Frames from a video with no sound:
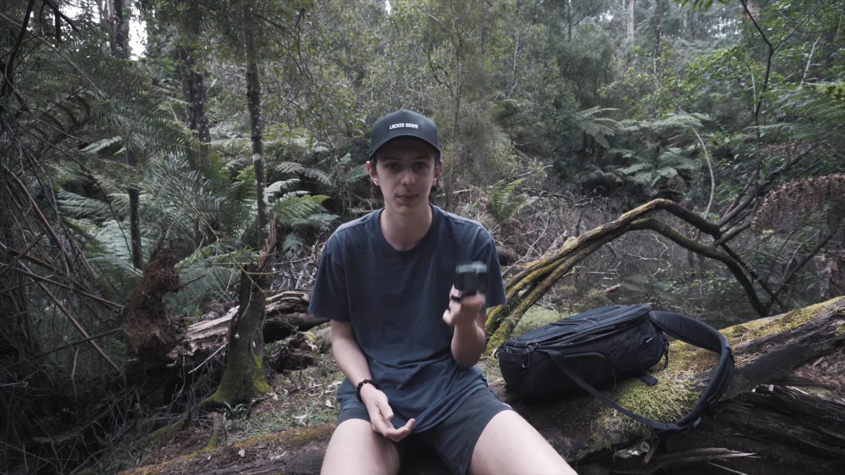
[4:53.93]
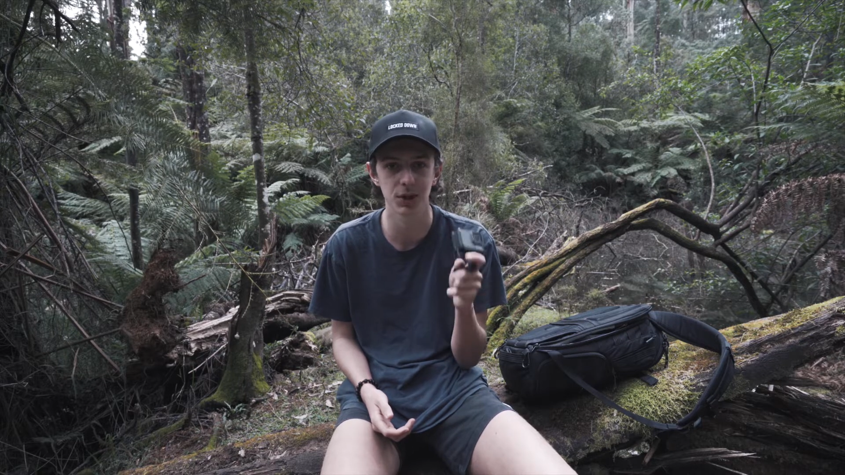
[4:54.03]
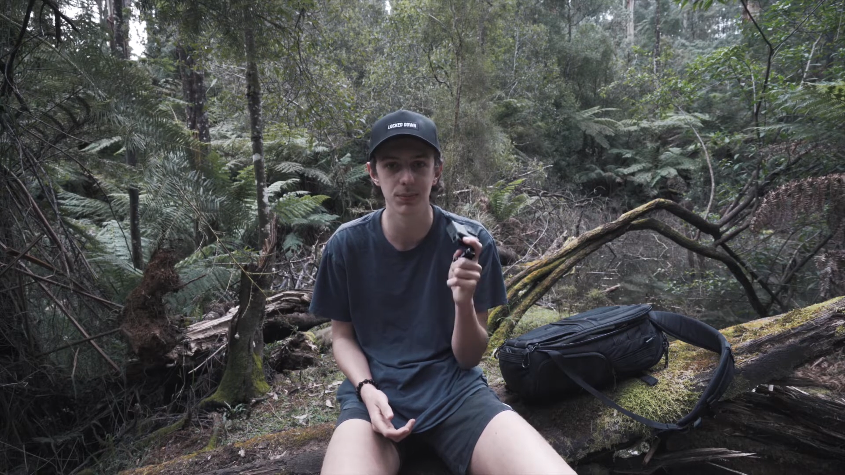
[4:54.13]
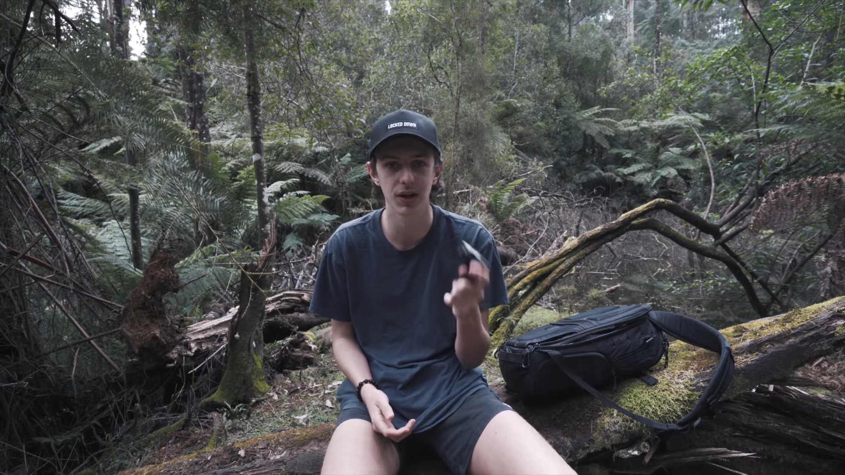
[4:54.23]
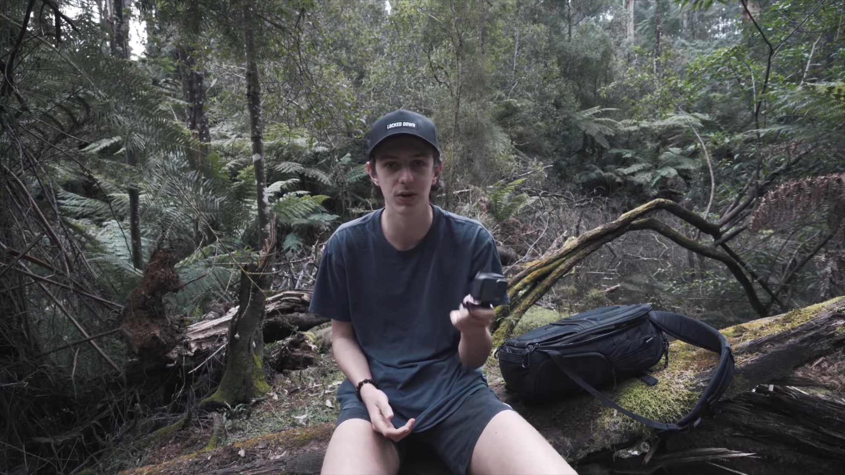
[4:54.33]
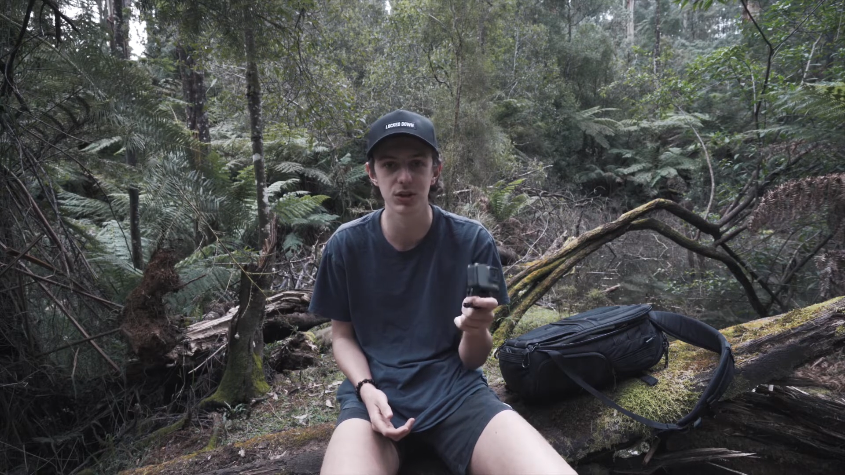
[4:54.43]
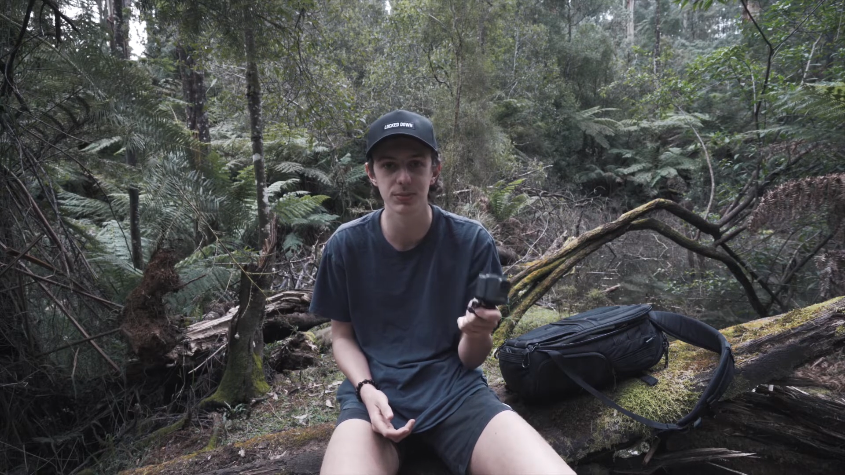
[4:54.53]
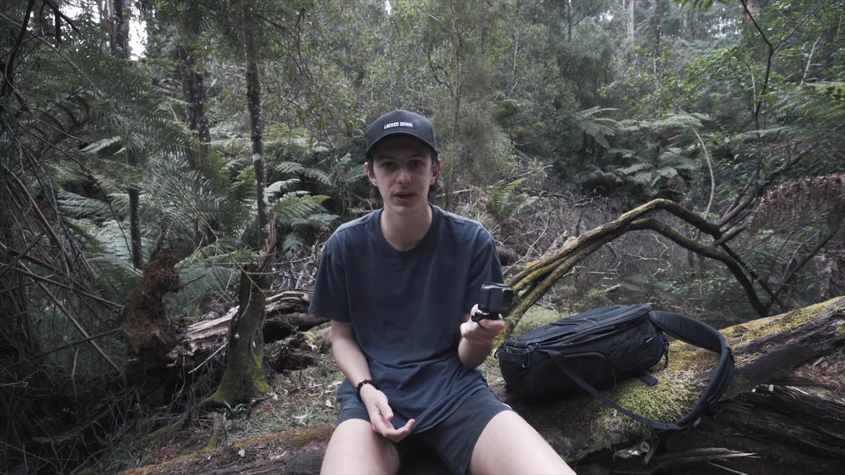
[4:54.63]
I'm going to buy the Osmo